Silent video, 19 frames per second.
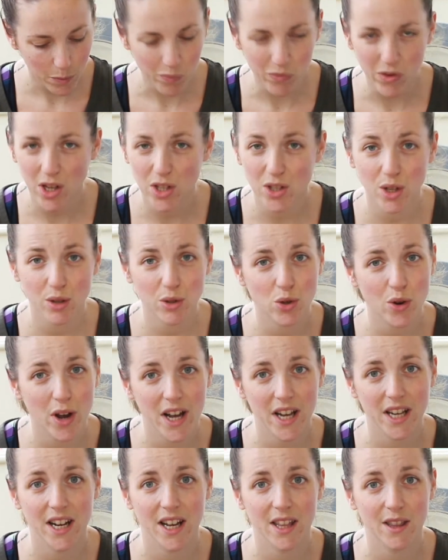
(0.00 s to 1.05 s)
So try
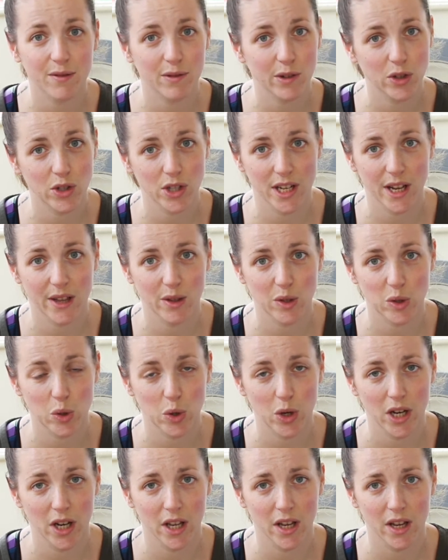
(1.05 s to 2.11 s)
and either flush it down the
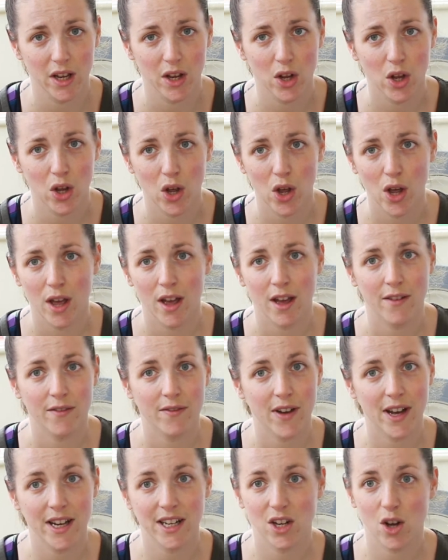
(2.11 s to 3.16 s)
toilet,
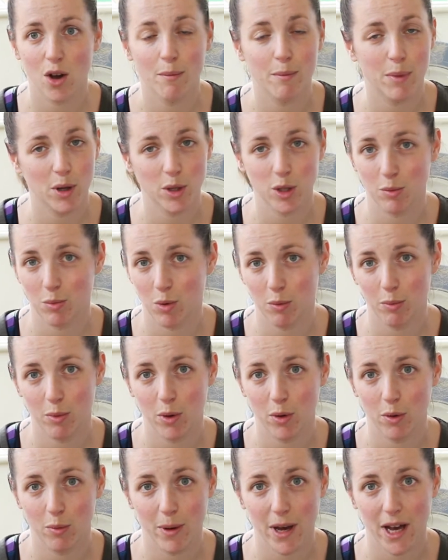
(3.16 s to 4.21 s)
find a compostable
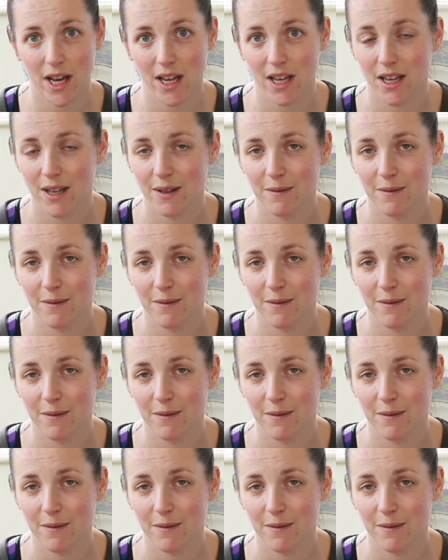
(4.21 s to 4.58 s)
poo bag,